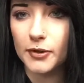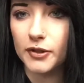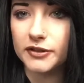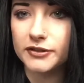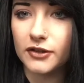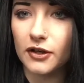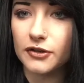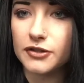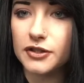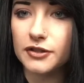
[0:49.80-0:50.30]

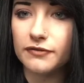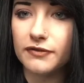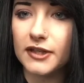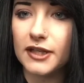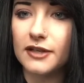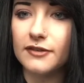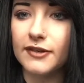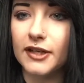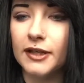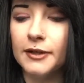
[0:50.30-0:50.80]
butterscotchy
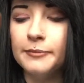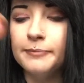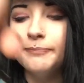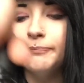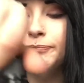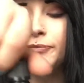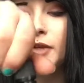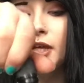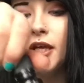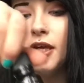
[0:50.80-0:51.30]
flavour.
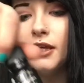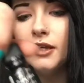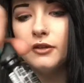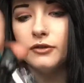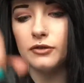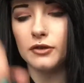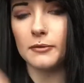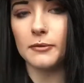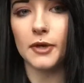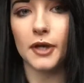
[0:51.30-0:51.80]

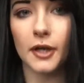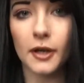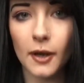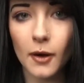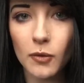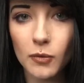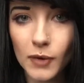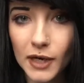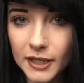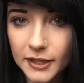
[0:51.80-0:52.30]
So I'm
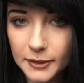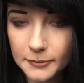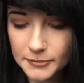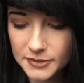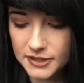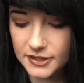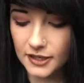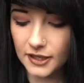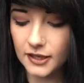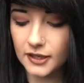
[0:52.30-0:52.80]
gonna whack it in my
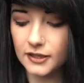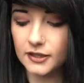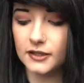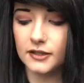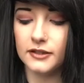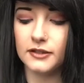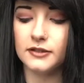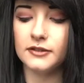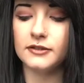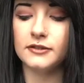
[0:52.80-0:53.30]
tank.
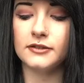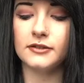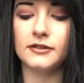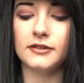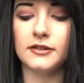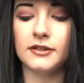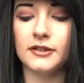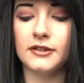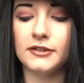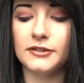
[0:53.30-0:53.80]

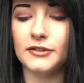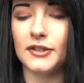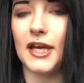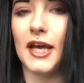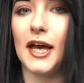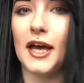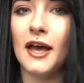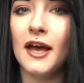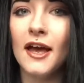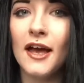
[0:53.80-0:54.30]
So
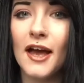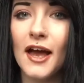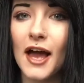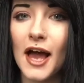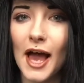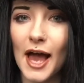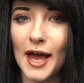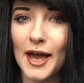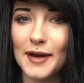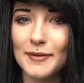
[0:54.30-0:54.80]
yeah,
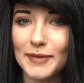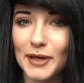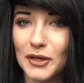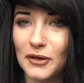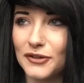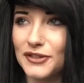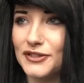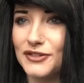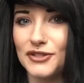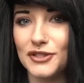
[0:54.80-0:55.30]
I
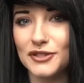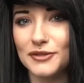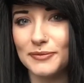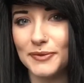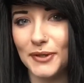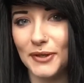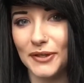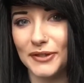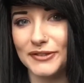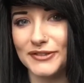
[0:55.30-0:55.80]
got this juice
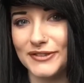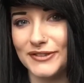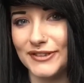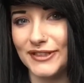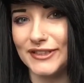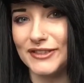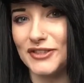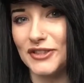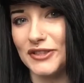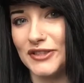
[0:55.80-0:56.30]
because
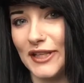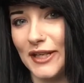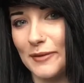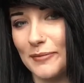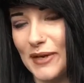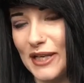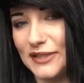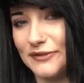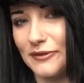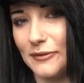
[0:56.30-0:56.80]
it's just like a
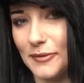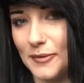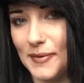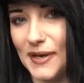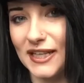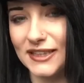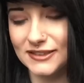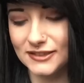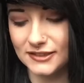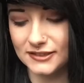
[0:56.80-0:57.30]
blast from the
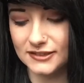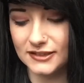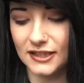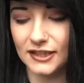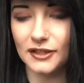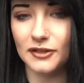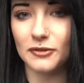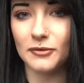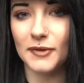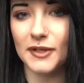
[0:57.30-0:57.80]
past, isn't
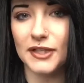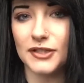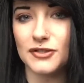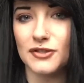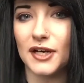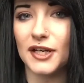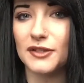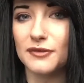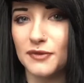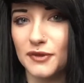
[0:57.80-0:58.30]
it? You know, when you
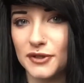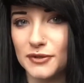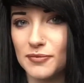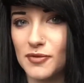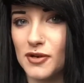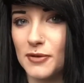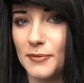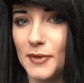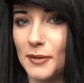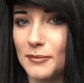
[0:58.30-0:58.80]
try your first
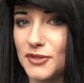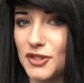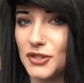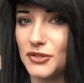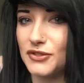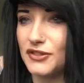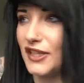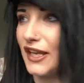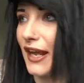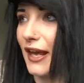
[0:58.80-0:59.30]
premium
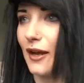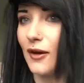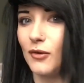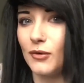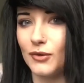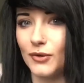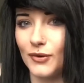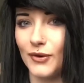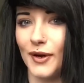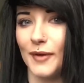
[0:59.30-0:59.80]
juice, it like
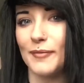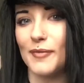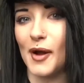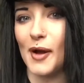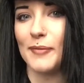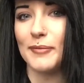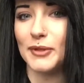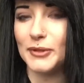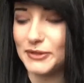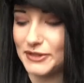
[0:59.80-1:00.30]

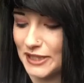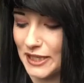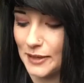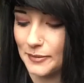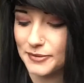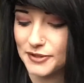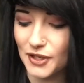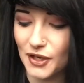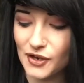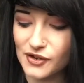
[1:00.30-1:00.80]
kind of blows your
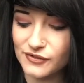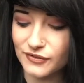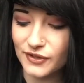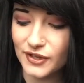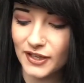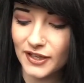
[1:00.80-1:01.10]
lips off.